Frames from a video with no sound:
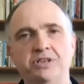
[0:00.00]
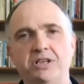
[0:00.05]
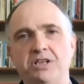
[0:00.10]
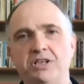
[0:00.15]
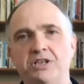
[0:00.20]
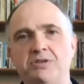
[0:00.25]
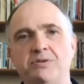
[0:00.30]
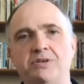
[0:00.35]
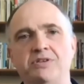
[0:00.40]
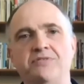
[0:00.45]

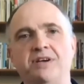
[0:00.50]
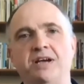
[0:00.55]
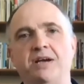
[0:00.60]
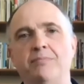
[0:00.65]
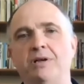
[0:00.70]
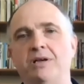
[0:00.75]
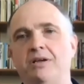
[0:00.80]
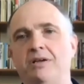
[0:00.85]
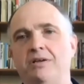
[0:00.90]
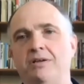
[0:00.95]
into his
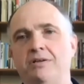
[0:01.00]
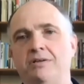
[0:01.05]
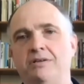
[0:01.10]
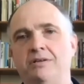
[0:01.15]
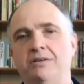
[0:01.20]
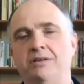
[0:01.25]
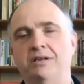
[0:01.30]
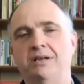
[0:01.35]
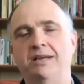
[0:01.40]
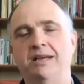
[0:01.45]
family,
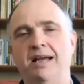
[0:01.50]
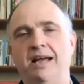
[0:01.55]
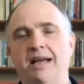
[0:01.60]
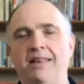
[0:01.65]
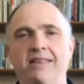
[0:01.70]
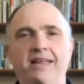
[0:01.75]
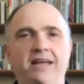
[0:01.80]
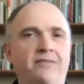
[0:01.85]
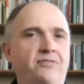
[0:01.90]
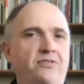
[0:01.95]
and
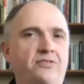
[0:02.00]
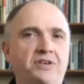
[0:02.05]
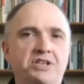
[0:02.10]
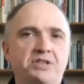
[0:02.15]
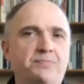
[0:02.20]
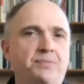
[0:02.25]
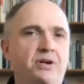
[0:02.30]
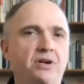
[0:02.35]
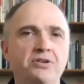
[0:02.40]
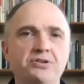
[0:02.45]
therefore
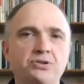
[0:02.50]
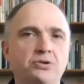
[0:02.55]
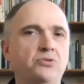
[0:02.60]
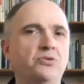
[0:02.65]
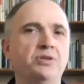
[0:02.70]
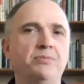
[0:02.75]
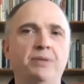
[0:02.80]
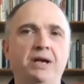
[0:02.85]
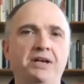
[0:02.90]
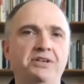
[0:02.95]
experience all
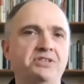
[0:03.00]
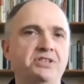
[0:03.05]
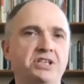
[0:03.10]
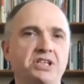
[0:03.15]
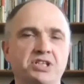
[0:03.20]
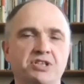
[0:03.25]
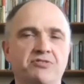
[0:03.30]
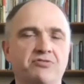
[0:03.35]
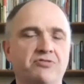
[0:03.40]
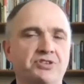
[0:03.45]
the
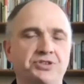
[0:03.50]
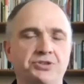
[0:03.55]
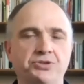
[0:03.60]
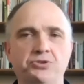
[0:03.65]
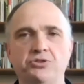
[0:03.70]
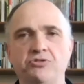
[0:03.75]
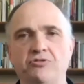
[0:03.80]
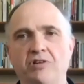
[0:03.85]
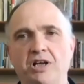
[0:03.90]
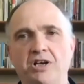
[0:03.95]
blessings of
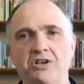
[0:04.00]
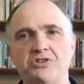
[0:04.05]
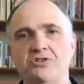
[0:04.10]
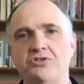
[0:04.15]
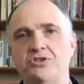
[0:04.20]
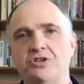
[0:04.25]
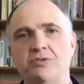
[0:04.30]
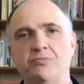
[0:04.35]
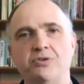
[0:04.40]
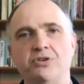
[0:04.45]
restored
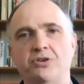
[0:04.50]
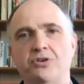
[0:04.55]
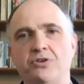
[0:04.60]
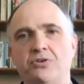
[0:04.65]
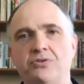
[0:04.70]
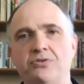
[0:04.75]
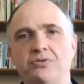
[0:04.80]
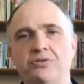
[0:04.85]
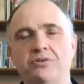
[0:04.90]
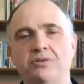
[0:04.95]
relationship with
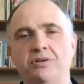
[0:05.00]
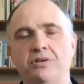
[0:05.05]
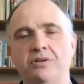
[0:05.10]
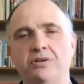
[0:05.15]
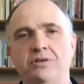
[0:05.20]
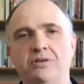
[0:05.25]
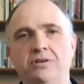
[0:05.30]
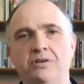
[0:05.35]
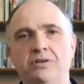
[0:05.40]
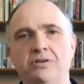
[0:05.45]
God.
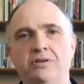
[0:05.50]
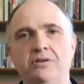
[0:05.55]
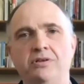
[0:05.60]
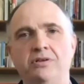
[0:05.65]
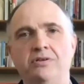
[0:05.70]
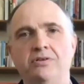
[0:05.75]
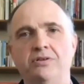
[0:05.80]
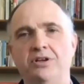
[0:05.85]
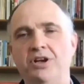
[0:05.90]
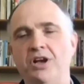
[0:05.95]

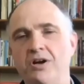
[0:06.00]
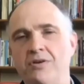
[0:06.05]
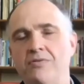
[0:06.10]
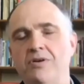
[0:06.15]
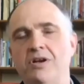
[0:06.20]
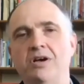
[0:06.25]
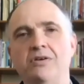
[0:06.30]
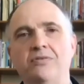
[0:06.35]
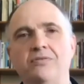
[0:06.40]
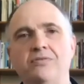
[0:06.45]
The known
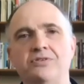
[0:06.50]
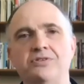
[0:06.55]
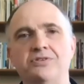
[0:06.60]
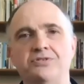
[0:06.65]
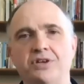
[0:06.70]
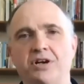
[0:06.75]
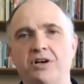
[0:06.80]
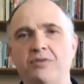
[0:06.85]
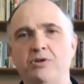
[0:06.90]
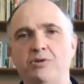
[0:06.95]
knowns,
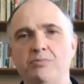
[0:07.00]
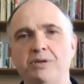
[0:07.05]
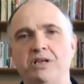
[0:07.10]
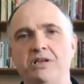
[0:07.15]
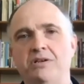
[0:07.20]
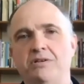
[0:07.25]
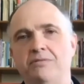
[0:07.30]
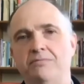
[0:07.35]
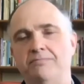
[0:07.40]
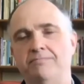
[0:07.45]
thy will be
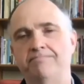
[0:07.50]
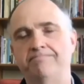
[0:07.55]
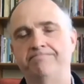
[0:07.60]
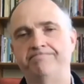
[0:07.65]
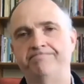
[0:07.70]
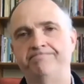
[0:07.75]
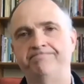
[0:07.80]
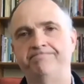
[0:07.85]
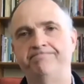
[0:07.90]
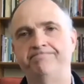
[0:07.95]
done.
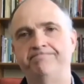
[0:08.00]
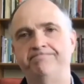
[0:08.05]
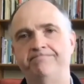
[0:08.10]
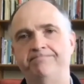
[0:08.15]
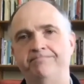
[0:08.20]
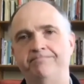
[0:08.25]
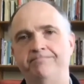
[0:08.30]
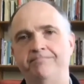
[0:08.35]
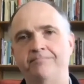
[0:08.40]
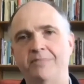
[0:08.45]

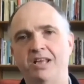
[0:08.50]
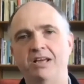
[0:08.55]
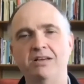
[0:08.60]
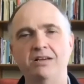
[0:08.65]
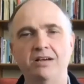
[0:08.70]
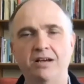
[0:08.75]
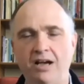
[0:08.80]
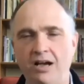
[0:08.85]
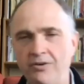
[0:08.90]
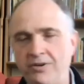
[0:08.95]

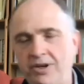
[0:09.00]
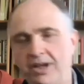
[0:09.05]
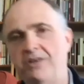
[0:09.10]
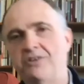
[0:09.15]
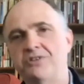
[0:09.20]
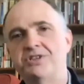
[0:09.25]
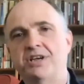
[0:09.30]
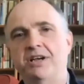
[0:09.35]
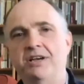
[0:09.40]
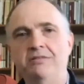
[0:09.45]
Okay, you
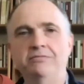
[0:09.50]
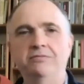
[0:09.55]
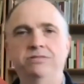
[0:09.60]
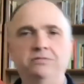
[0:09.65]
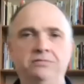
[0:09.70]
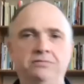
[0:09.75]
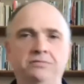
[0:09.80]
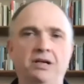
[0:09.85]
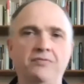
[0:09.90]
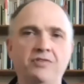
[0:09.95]
say,
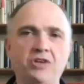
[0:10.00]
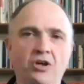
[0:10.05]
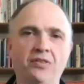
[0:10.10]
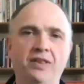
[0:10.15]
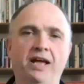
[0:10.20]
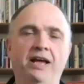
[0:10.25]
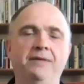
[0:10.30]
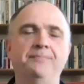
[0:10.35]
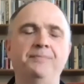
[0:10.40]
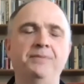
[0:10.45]
I've got
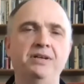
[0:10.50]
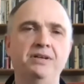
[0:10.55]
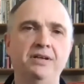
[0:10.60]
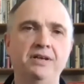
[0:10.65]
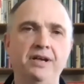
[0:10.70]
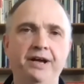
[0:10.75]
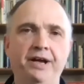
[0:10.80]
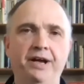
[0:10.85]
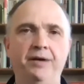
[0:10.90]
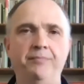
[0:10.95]
that,
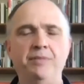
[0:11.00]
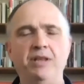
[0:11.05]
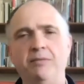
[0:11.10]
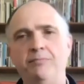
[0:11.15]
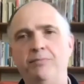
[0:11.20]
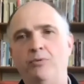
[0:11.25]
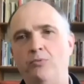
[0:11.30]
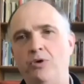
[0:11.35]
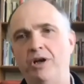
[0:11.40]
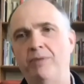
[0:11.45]

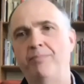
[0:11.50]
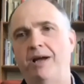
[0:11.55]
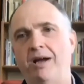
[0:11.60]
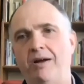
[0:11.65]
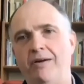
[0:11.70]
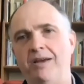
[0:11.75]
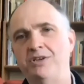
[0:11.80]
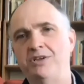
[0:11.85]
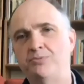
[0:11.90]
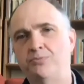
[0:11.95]
but what
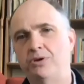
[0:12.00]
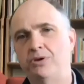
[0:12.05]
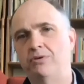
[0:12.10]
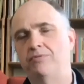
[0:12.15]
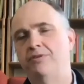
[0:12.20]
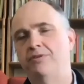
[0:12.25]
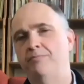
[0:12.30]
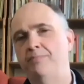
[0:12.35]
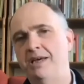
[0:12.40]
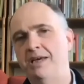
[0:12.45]
about his will
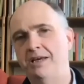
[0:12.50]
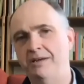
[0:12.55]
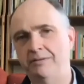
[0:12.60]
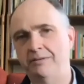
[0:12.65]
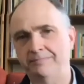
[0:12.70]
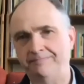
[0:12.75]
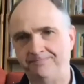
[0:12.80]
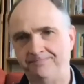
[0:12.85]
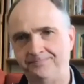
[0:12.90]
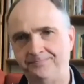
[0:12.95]
for me?
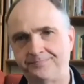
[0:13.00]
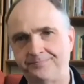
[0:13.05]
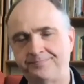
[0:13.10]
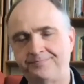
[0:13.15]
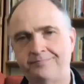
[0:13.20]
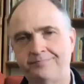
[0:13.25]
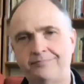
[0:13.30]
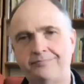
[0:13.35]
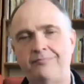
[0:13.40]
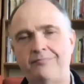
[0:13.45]

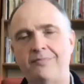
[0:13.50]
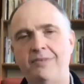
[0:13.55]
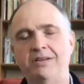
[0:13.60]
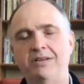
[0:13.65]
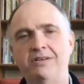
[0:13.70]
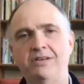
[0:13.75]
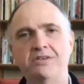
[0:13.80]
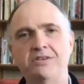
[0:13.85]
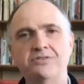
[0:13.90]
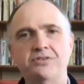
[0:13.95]

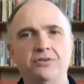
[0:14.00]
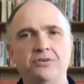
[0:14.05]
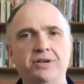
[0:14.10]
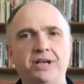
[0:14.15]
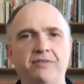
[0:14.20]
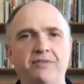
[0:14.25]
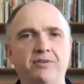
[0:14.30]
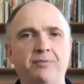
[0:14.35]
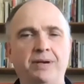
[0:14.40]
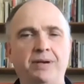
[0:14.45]
Does God
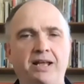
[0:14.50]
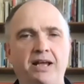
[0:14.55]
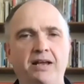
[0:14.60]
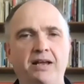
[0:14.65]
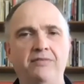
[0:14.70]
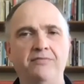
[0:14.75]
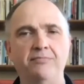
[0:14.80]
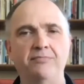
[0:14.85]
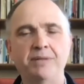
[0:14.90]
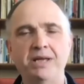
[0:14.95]
have a
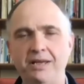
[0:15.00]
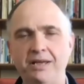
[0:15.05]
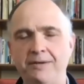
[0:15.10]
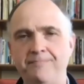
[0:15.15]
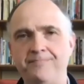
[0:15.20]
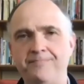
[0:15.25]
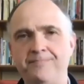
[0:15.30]
plan for me?